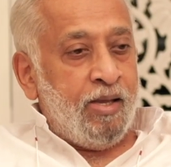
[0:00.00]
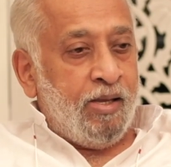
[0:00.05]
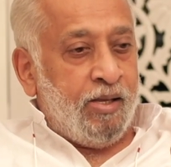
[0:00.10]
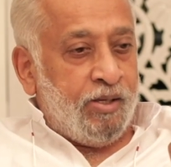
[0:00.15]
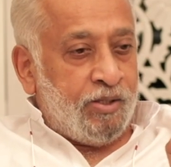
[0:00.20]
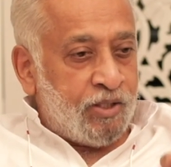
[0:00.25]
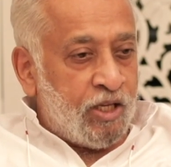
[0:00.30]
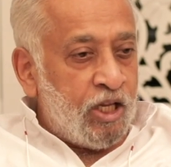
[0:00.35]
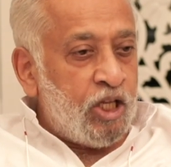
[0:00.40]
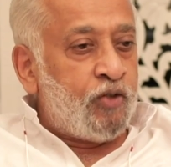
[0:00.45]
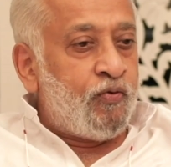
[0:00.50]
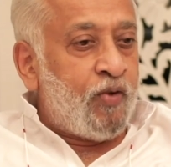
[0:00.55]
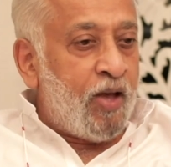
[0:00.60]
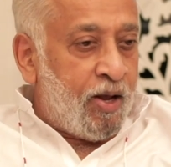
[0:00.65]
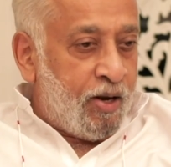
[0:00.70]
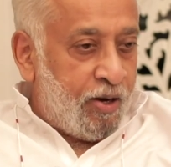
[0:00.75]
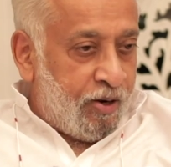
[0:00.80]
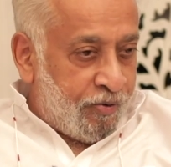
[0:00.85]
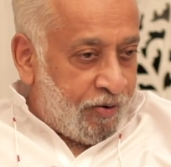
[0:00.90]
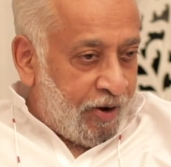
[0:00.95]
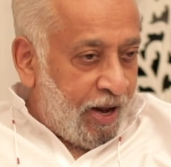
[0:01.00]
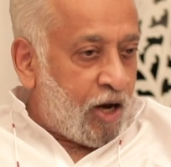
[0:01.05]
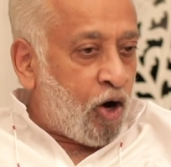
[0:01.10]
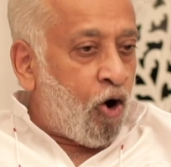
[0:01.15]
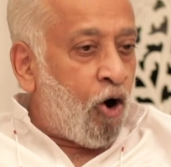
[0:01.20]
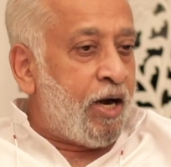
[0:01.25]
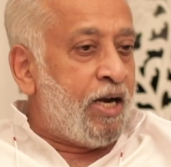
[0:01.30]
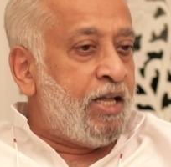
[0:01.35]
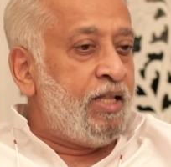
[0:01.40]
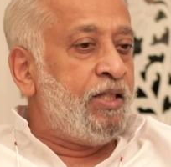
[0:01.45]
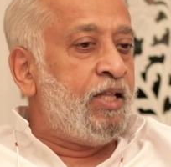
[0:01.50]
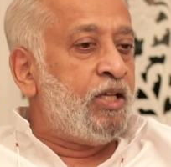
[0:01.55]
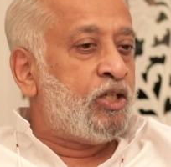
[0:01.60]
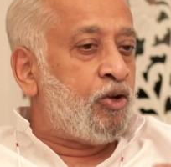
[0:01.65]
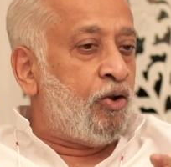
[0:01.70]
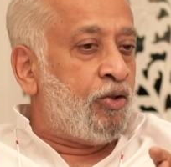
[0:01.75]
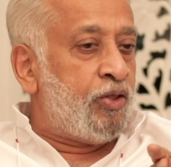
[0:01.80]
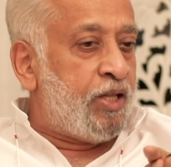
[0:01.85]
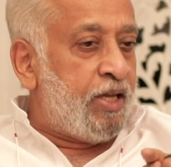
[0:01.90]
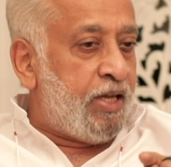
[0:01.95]
since we are recording this
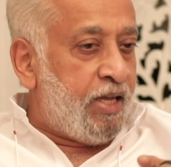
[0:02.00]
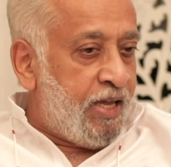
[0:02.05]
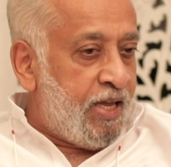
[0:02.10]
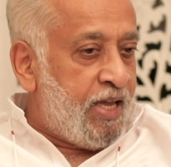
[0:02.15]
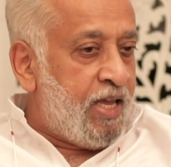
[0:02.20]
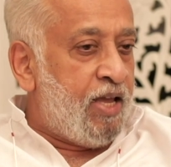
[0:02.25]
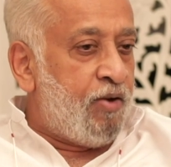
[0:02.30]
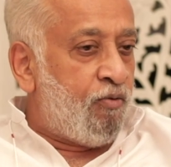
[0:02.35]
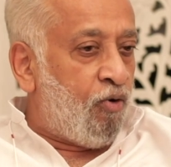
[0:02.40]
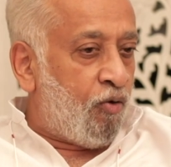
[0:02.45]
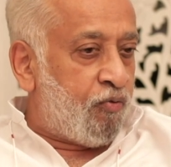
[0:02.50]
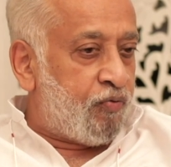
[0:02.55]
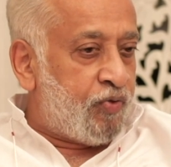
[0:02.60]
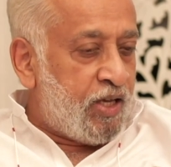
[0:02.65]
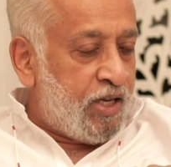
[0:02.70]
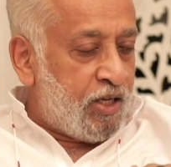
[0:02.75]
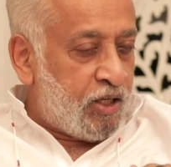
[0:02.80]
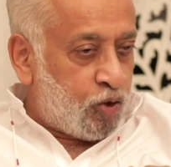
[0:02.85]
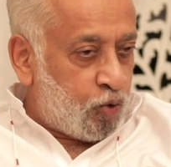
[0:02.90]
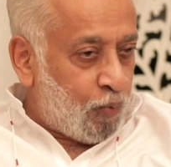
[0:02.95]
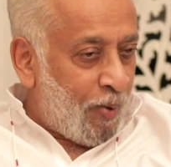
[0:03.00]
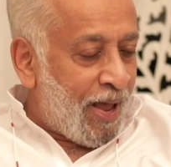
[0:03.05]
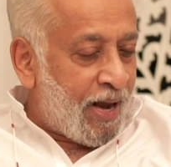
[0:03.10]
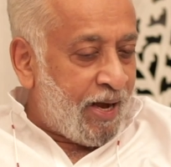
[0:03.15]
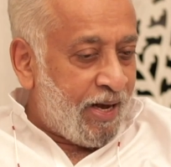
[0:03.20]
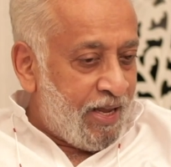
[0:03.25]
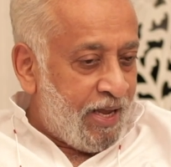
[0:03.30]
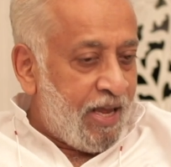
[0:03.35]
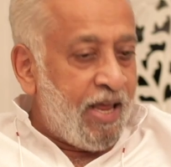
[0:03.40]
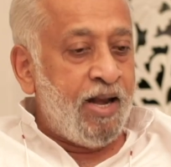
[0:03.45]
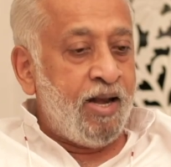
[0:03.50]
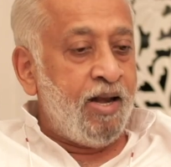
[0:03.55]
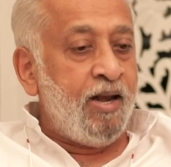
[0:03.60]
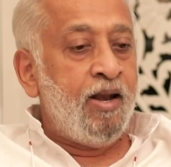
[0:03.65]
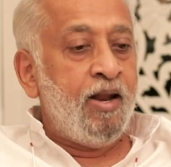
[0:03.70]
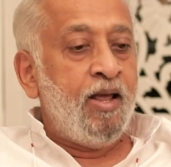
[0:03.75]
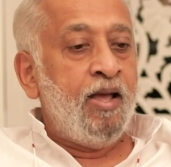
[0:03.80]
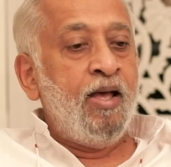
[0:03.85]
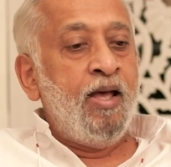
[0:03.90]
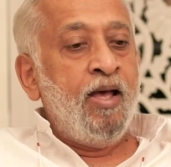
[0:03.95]
on the eve of the swearing in,
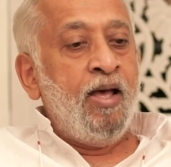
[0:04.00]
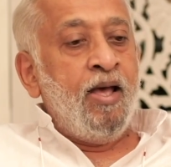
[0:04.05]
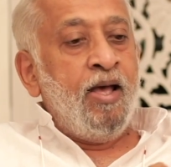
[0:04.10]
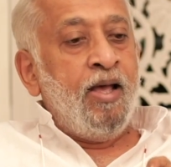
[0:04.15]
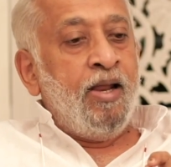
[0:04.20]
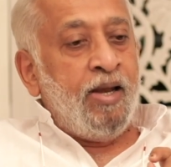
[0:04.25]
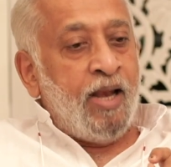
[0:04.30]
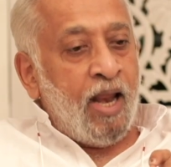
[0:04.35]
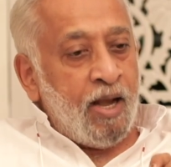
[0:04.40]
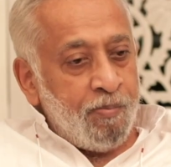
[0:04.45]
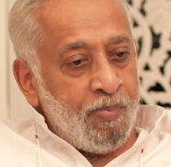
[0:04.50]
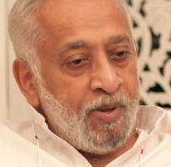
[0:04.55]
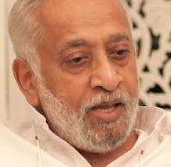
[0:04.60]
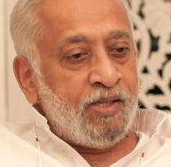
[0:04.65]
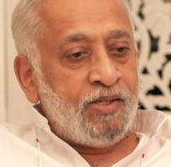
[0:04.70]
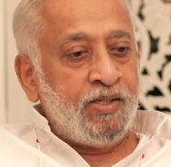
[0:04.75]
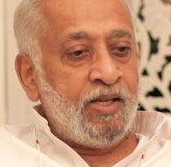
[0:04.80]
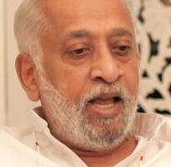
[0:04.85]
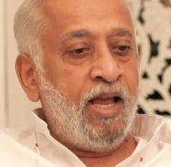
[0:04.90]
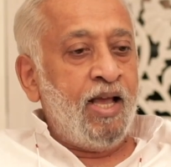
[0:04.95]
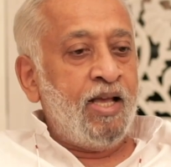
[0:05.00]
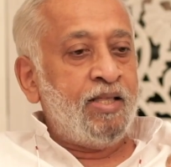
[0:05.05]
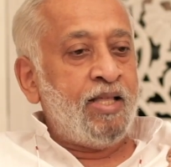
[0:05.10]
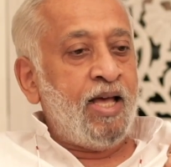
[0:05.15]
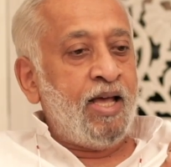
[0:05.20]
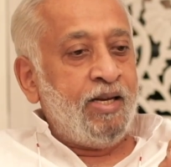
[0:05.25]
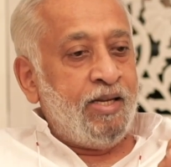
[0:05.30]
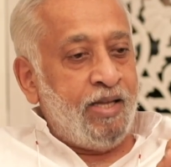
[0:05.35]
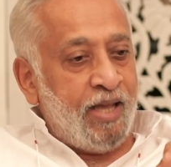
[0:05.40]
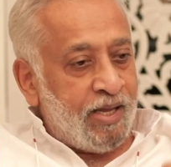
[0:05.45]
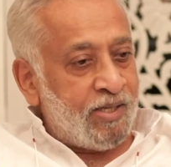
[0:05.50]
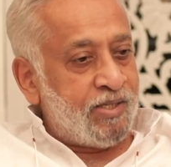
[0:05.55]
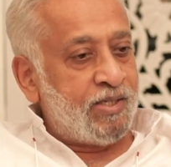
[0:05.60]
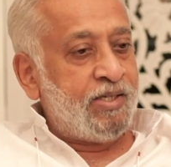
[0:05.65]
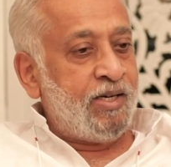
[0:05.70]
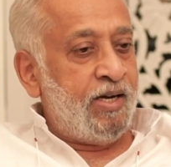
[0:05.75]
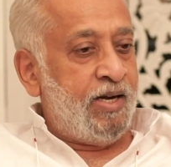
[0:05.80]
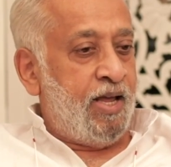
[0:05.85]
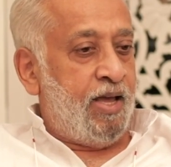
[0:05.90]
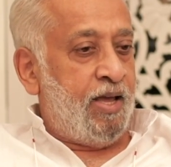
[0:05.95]
let me say that
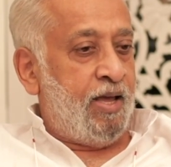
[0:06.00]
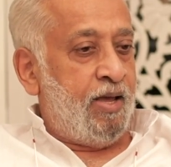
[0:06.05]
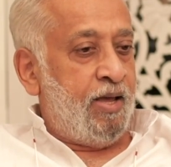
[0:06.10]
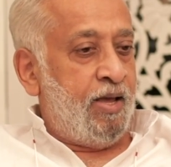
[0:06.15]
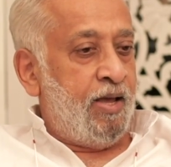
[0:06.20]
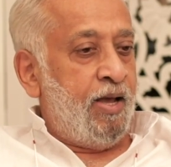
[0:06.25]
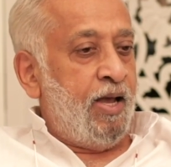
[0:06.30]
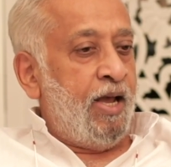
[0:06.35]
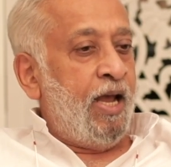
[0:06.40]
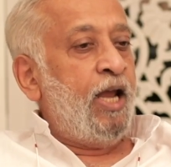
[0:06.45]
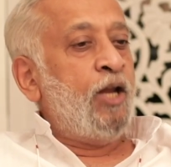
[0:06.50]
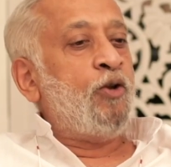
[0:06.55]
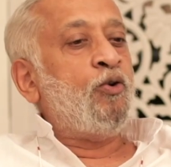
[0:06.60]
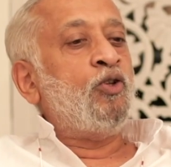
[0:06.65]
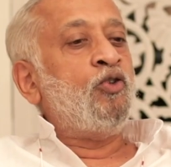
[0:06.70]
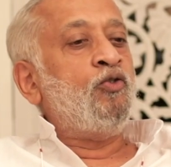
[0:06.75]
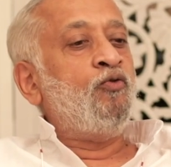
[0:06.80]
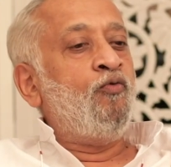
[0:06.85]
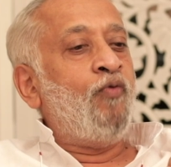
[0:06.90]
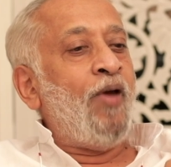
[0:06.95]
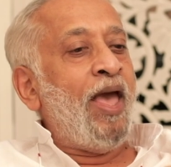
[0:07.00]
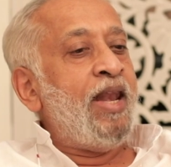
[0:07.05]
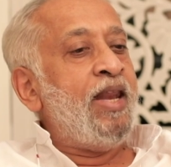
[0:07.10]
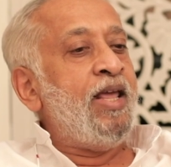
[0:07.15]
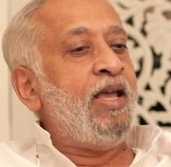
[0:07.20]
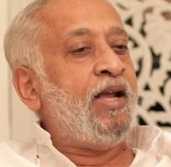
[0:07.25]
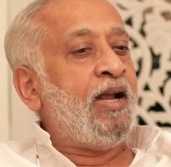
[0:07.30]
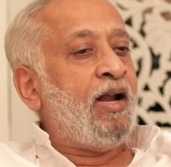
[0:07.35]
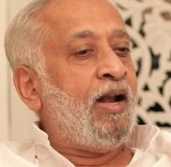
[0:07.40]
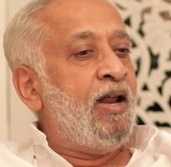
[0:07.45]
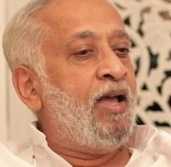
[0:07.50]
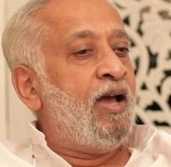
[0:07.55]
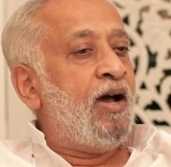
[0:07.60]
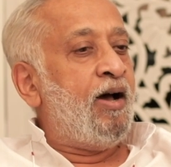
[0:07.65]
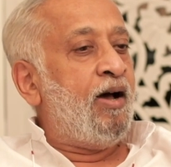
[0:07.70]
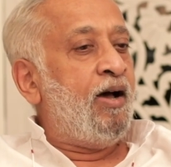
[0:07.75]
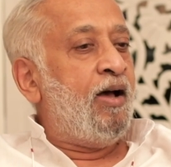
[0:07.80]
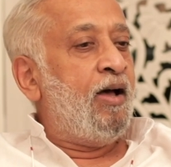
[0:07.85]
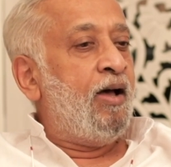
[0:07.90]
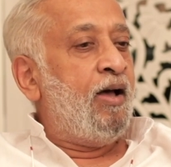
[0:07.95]
yesterday it was very
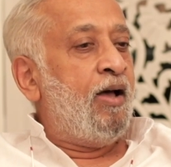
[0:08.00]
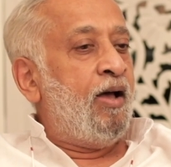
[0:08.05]
clear,